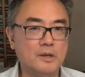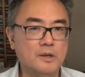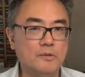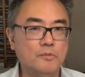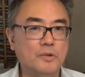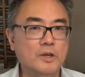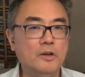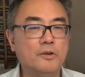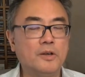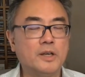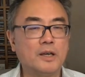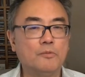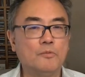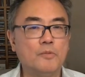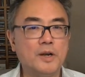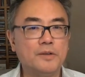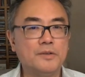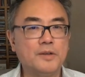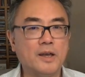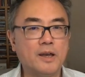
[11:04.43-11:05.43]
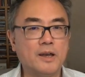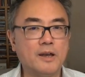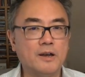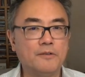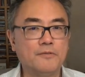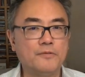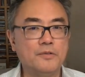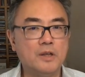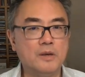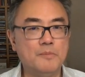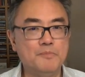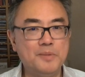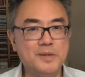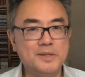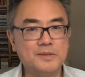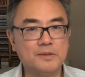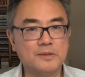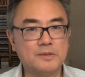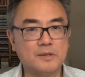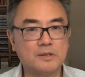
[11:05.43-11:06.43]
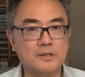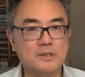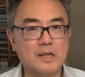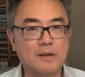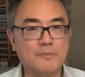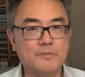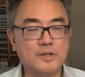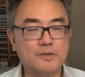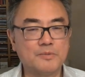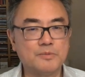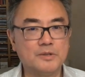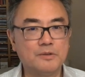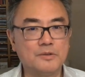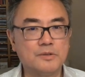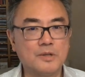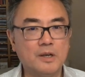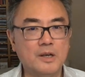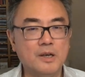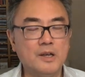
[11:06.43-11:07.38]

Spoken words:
We look at where they have their business establishment,